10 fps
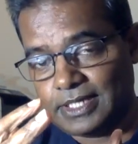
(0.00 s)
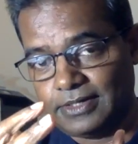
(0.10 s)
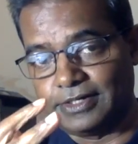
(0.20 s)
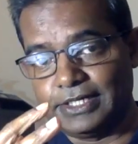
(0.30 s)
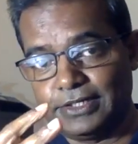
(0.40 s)

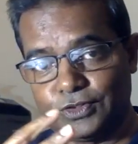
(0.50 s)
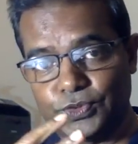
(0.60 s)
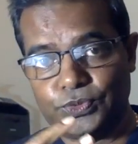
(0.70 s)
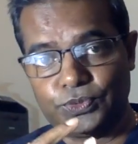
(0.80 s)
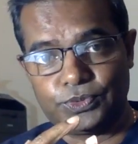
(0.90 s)
agreeing
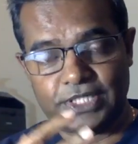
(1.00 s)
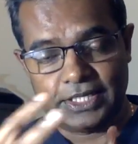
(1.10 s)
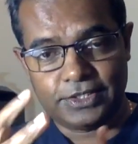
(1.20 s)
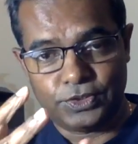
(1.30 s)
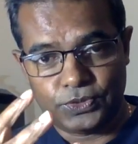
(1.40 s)
to
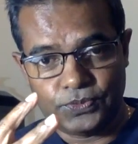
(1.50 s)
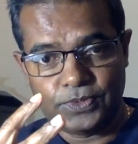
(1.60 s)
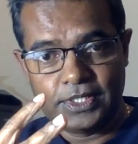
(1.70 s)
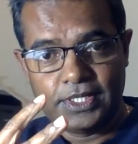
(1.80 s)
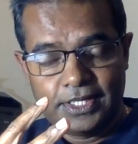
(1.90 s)
take you
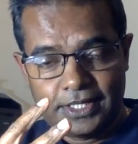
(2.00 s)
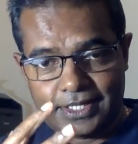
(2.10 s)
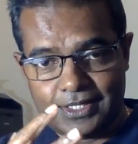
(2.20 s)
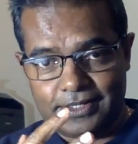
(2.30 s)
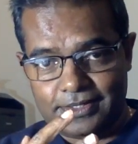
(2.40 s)

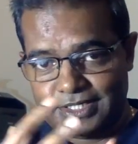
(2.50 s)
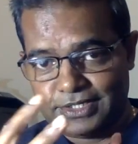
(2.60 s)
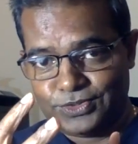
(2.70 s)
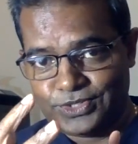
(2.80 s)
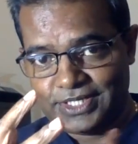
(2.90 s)

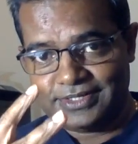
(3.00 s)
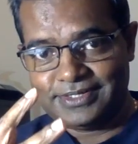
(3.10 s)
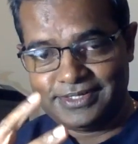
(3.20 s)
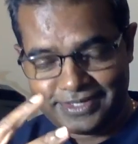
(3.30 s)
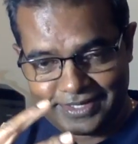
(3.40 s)

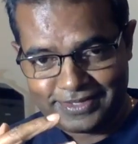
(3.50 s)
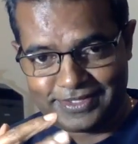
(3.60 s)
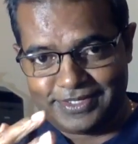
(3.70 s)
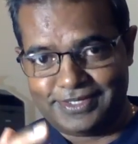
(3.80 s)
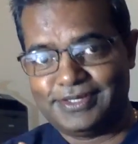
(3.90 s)
in,
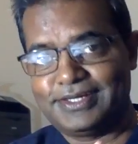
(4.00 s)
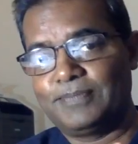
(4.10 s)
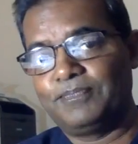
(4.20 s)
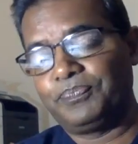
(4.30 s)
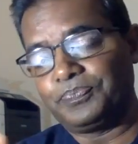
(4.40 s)
and
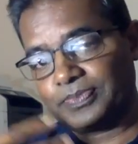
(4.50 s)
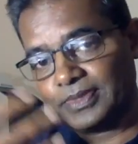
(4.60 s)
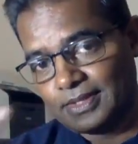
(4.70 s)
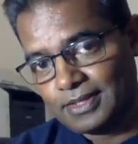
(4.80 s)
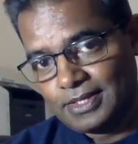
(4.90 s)
then
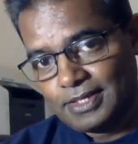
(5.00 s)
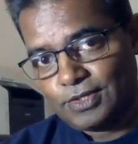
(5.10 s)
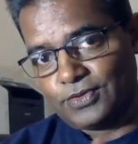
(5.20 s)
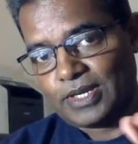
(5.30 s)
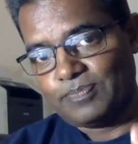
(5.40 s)

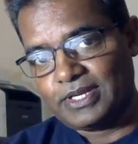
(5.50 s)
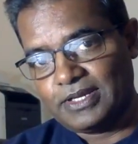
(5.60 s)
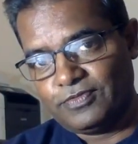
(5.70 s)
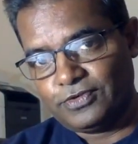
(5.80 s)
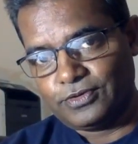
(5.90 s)
you
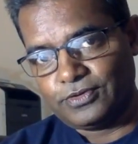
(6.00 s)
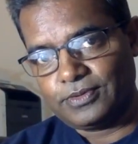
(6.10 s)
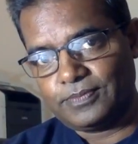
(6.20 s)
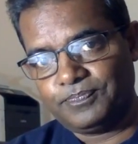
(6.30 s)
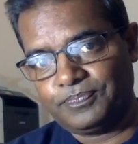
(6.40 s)
apply
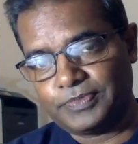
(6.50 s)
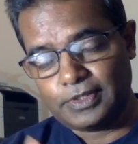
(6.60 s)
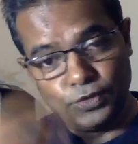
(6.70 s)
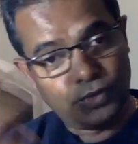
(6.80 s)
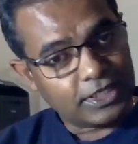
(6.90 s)
for
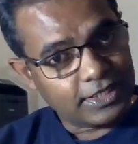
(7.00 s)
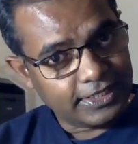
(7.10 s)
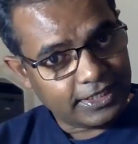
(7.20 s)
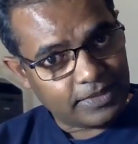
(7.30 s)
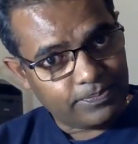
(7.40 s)
your
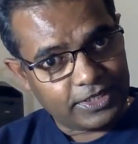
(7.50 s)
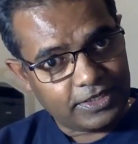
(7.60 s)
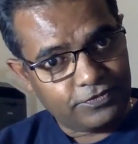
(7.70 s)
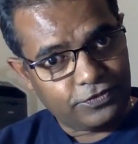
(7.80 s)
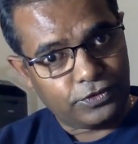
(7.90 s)
clinic
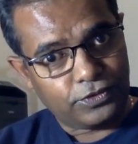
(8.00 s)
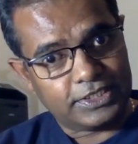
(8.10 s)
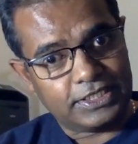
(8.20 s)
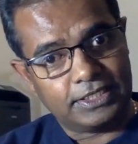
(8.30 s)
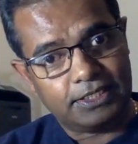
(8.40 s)
apply for
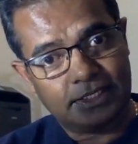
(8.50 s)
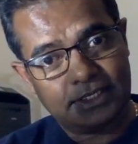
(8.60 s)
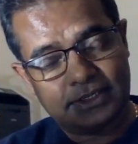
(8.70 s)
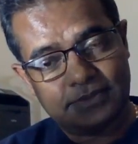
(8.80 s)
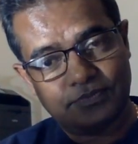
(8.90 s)
the
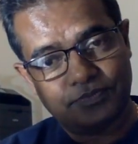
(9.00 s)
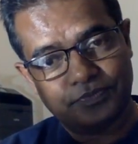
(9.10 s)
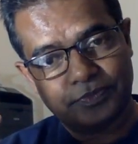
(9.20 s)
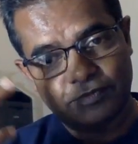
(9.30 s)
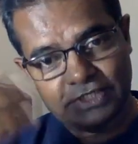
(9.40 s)

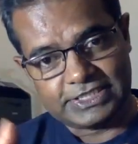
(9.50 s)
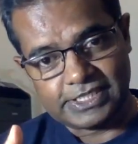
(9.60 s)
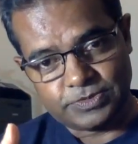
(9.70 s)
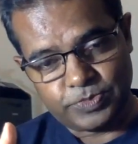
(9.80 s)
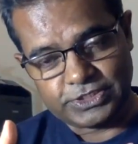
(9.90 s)

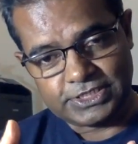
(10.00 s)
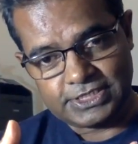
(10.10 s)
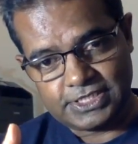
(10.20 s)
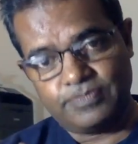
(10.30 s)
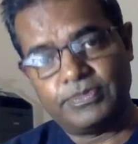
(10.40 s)
visa
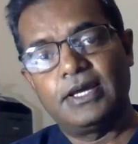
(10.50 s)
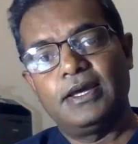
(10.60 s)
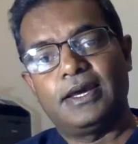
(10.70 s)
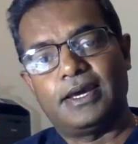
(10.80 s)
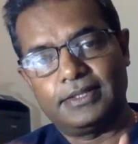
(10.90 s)
sponsorship,
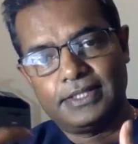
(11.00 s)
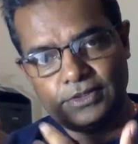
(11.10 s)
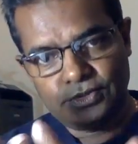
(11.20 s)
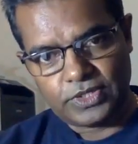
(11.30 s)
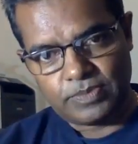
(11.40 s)
and
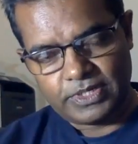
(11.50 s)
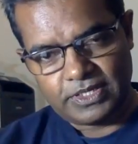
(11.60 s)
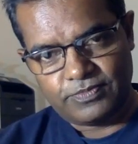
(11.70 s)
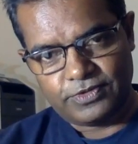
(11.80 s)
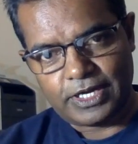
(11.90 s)
then you
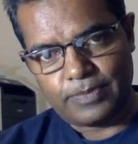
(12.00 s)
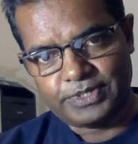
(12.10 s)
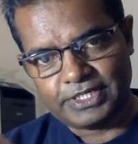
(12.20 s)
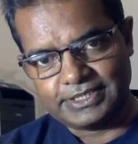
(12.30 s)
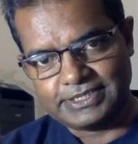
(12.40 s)
apply for
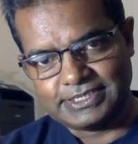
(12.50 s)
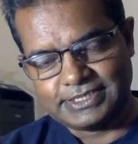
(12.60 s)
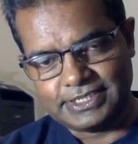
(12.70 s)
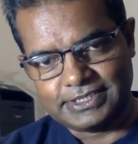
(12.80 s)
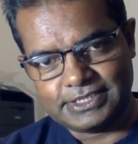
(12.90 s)
APRA
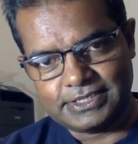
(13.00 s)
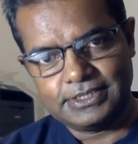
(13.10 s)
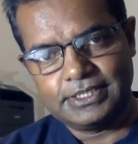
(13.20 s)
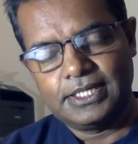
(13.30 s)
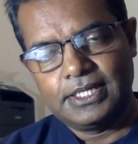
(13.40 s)

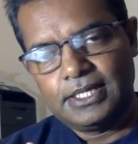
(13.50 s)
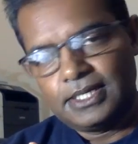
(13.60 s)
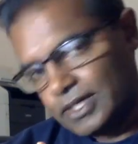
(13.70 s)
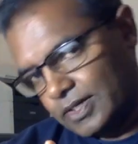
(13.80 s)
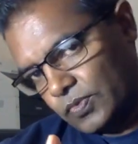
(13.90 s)
registration.
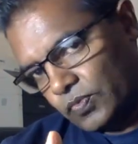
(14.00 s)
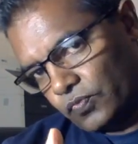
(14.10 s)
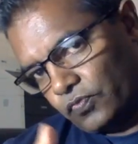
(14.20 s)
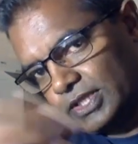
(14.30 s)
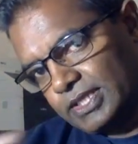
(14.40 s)

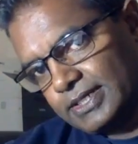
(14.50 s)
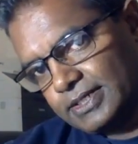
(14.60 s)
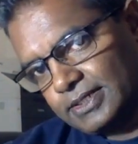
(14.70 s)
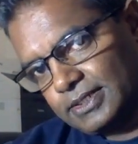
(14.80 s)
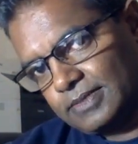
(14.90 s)
With
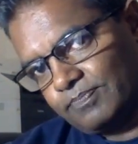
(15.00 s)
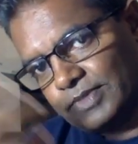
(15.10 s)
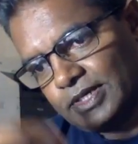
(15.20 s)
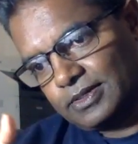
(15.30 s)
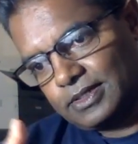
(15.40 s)
that,
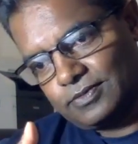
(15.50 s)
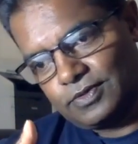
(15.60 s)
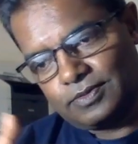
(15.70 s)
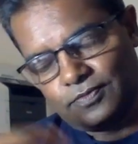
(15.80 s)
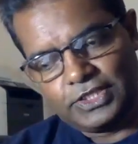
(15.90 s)

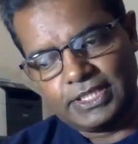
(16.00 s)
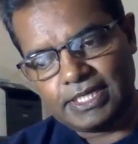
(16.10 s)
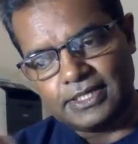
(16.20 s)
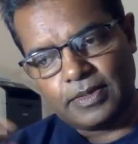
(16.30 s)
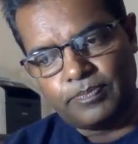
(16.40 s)

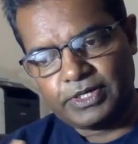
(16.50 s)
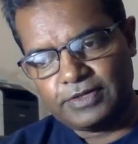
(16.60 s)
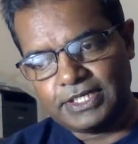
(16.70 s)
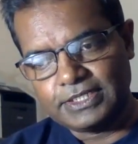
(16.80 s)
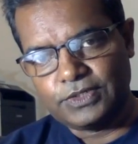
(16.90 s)

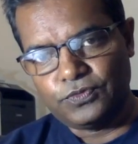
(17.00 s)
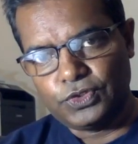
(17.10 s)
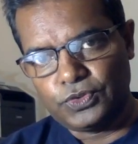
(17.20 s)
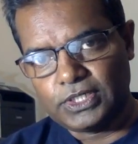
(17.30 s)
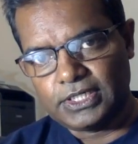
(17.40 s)
APRA will give
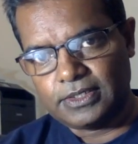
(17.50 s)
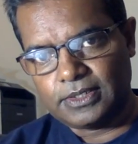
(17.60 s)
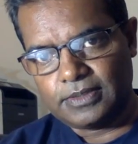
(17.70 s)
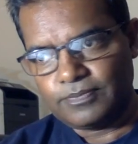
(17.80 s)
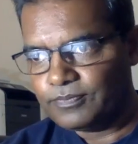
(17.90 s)
you
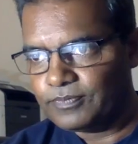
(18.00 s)
a